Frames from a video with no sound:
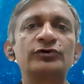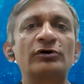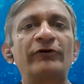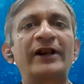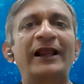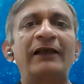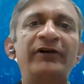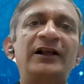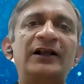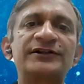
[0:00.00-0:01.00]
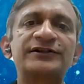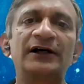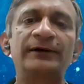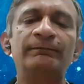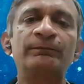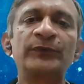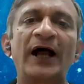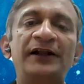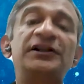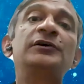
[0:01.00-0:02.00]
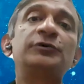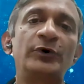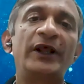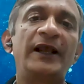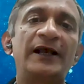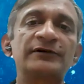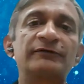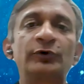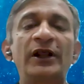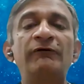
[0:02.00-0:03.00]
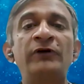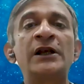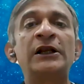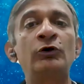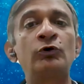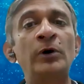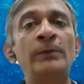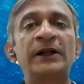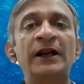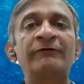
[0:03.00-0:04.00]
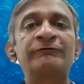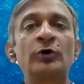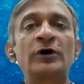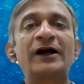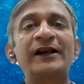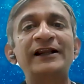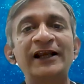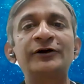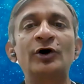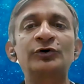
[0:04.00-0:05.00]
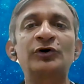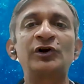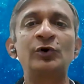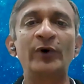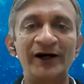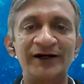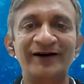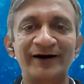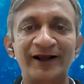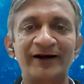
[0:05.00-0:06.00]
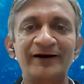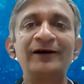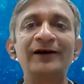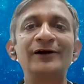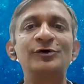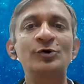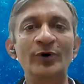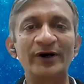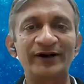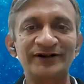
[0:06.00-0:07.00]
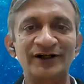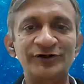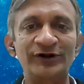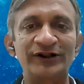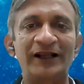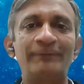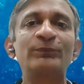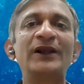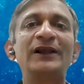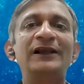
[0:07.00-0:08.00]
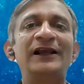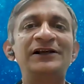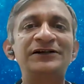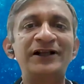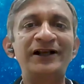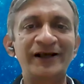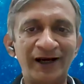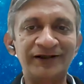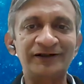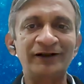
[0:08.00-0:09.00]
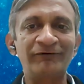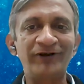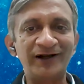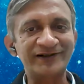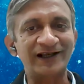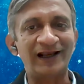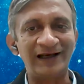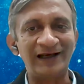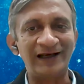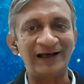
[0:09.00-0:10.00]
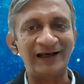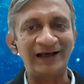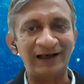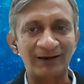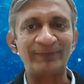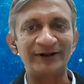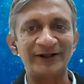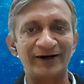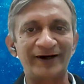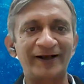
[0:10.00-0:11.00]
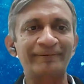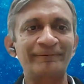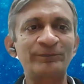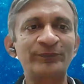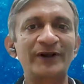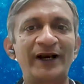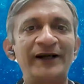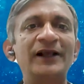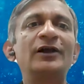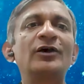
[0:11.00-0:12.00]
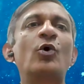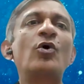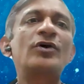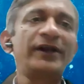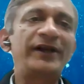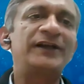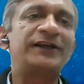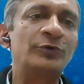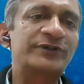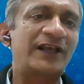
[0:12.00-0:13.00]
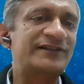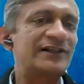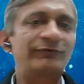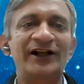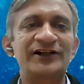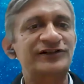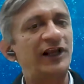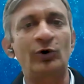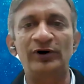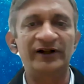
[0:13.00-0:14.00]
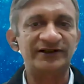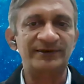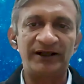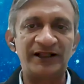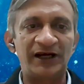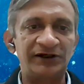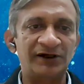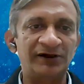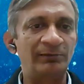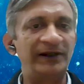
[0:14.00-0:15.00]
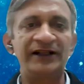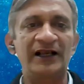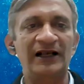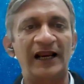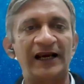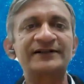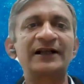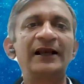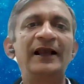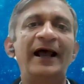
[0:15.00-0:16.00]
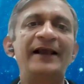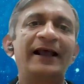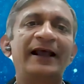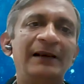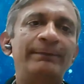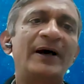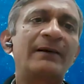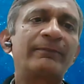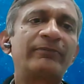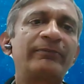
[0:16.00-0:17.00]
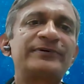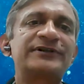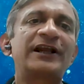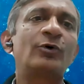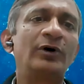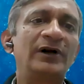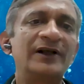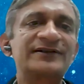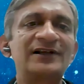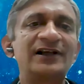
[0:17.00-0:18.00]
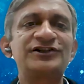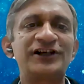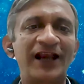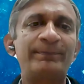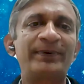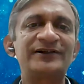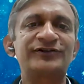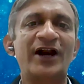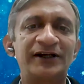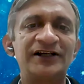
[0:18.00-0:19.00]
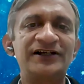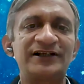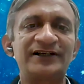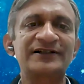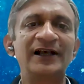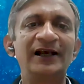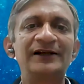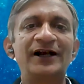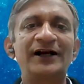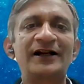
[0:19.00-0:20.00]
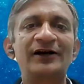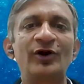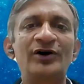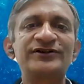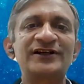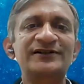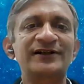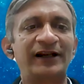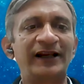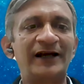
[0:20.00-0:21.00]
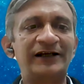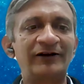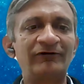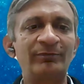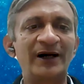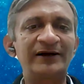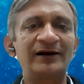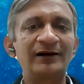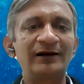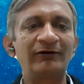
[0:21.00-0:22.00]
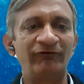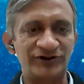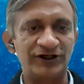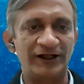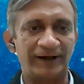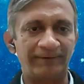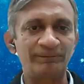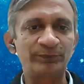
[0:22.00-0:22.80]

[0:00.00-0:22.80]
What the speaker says: So for every concern, I think today, as of today, we are equipped enough to create or to curate a radar, do a research on them, integrate the various elements that come up in the radar, right? Co-create use cases with our stakeholders, be the internal, be the clients, and help our stakeholders shape strategies that are not just reactive but visionary.